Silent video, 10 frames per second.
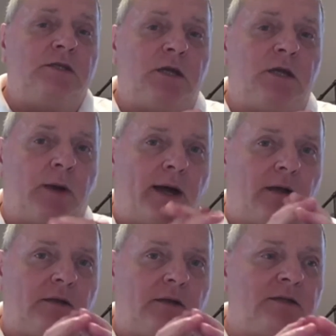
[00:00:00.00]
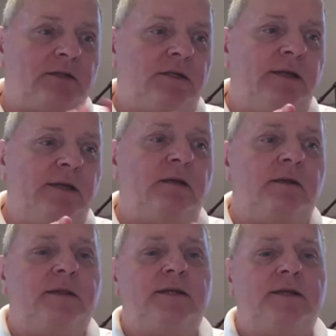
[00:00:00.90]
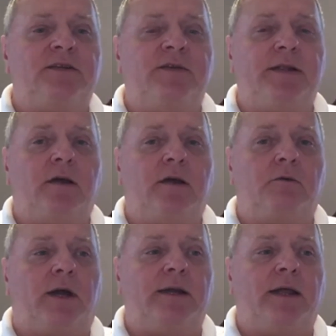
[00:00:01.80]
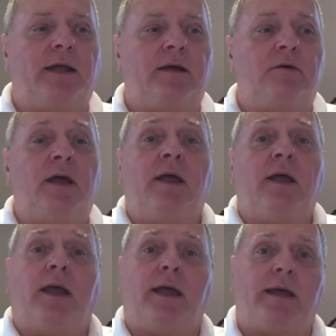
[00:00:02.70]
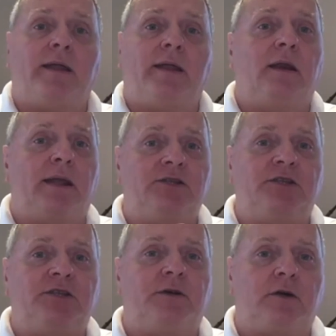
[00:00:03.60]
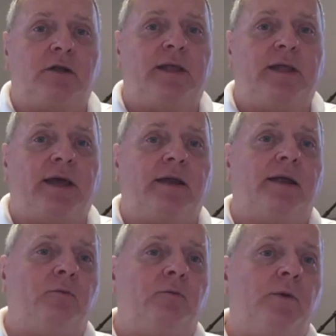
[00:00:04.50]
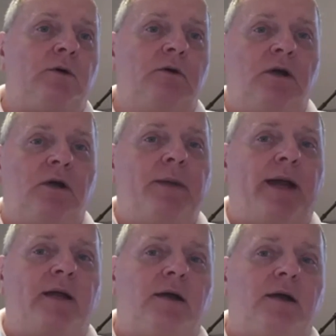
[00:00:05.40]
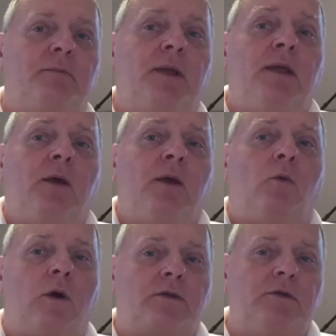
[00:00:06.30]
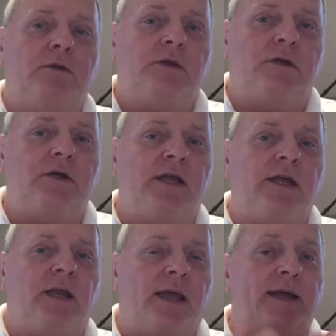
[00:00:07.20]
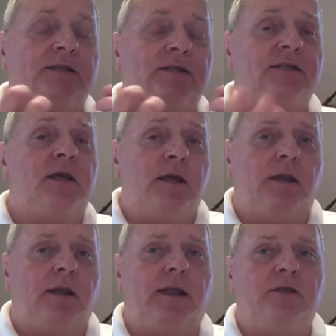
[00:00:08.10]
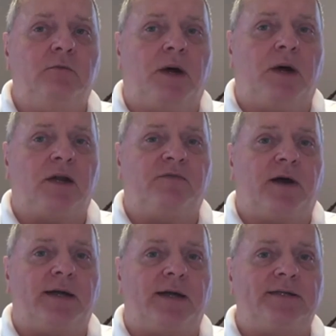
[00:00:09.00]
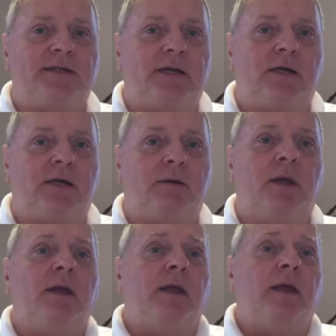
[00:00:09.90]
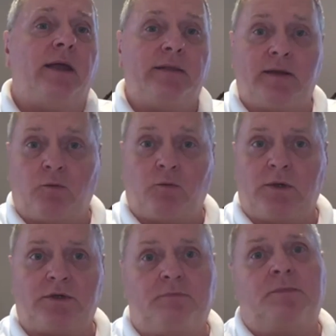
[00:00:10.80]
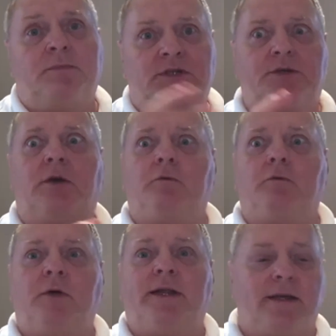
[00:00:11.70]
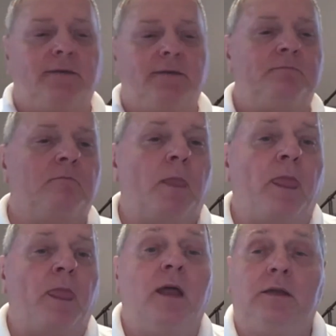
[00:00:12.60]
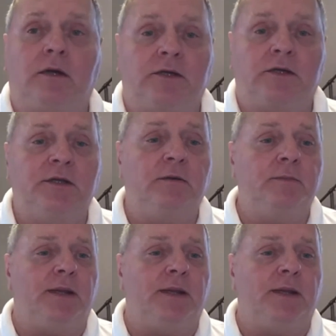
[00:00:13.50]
So I'll end this video right now and let you start on that, and we'll come back up, walk through the cookie class, let you modify it some, and then we'll start running it. Talk to you in a